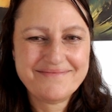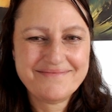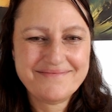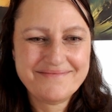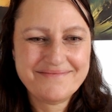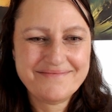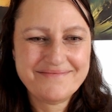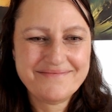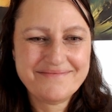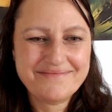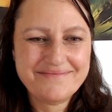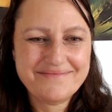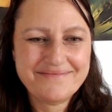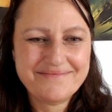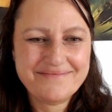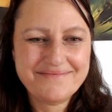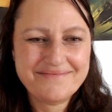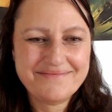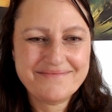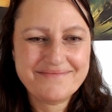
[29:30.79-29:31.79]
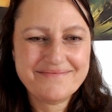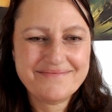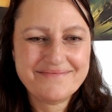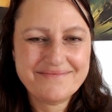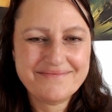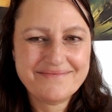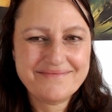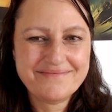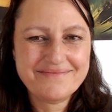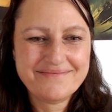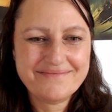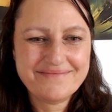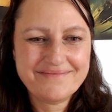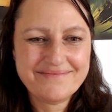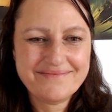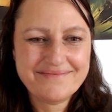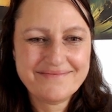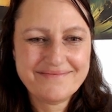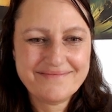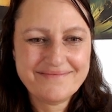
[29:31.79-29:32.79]

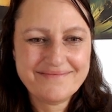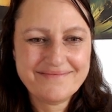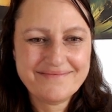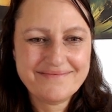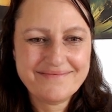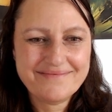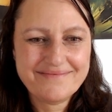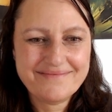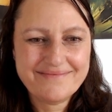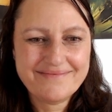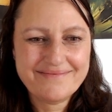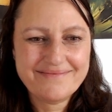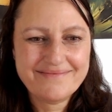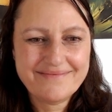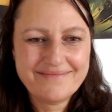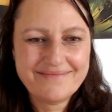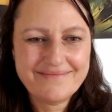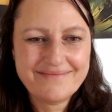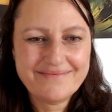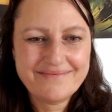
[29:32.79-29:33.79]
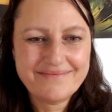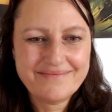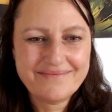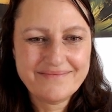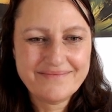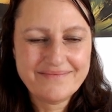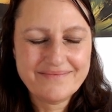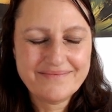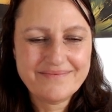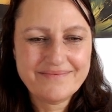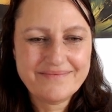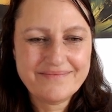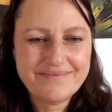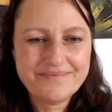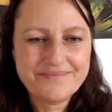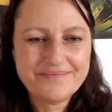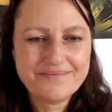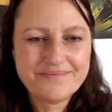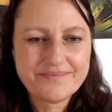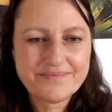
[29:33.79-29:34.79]

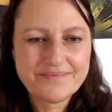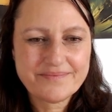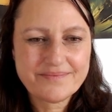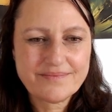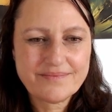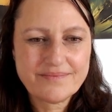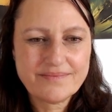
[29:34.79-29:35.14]
No words are spoken by the person on screen.